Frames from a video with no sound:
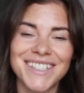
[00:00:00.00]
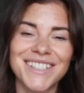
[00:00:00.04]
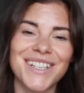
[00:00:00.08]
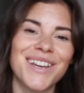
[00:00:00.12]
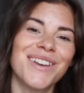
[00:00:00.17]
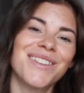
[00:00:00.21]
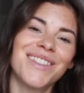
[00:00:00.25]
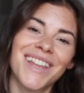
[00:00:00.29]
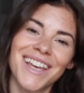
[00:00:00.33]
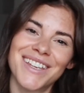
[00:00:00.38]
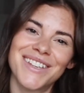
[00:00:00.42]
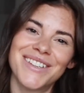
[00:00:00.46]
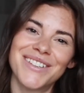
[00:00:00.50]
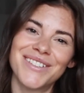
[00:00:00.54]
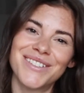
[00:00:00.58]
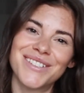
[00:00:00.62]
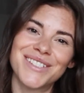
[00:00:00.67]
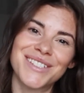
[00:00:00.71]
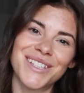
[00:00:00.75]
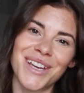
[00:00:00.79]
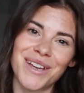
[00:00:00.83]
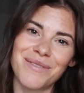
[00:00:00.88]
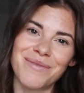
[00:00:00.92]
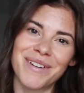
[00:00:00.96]
So thank you
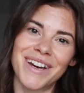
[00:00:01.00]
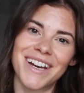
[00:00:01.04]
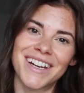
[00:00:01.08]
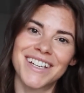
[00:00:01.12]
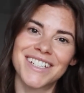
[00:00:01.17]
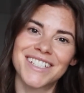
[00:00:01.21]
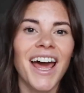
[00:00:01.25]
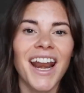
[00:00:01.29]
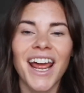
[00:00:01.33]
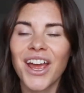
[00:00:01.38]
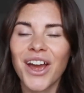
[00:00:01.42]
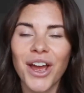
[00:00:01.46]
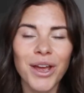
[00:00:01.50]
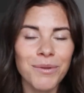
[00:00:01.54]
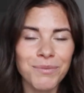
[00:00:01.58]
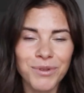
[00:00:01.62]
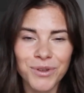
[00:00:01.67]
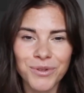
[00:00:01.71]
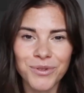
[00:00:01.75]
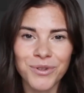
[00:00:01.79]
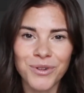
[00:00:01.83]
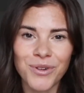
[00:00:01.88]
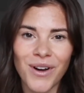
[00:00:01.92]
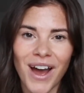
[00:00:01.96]
so much. And I hope
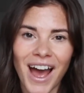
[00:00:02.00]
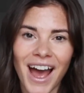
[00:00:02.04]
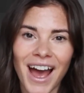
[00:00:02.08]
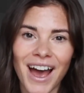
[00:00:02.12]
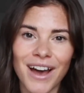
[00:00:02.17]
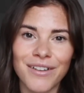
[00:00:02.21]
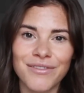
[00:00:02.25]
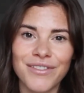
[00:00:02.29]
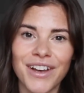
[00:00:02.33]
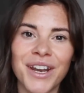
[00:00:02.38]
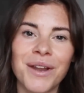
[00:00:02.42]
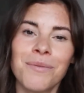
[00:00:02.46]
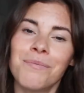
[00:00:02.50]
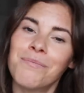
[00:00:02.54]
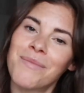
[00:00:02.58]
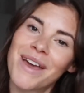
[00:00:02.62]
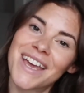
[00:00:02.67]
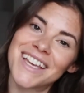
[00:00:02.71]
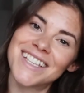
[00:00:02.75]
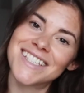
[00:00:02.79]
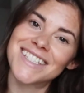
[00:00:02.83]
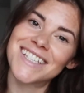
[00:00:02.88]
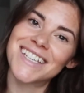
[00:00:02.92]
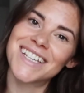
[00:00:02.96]
you all have an
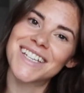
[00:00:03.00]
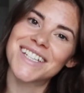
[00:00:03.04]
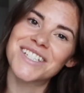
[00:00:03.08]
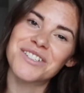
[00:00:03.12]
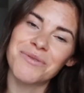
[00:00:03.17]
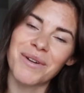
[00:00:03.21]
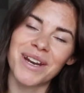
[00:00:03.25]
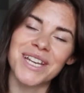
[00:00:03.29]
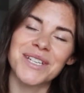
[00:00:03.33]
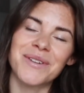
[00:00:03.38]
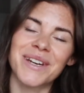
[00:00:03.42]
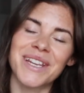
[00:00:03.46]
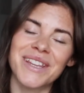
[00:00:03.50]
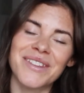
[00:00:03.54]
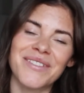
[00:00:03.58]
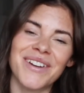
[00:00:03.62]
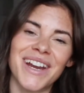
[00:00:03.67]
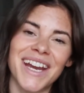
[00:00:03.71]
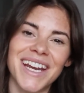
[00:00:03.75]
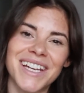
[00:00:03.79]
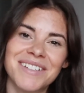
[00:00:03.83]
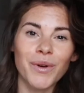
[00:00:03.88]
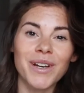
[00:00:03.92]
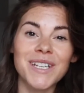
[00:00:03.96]
amazing
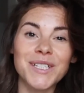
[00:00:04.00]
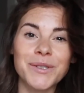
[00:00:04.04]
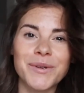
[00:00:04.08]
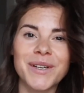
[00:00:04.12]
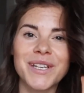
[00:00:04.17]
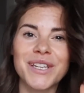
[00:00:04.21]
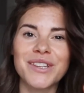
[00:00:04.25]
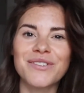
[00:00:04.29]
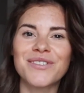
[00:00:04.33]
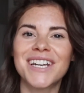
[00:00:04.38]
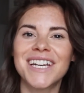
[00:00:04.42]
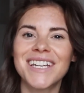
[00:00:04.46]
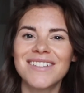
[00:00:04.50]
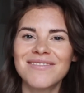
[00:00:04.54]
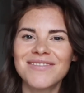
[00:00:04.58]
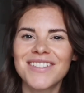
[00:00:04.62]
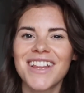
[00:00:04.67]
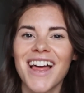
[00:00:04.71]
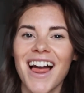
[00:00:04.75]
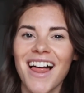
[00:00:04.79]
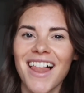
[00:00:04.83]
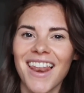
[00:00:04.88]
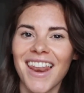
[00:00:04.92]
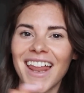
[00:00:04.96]
2023. 2023,
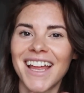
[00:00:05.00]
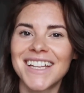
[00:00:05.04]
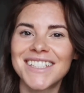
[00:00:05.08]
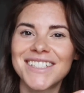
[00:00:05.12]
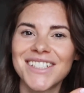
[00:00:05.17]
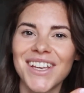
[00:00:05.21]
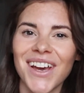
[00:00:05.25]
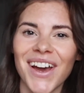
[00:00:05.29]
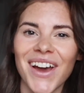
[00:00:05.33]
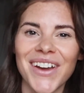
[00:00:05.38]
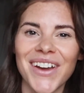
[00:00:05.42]
let's go.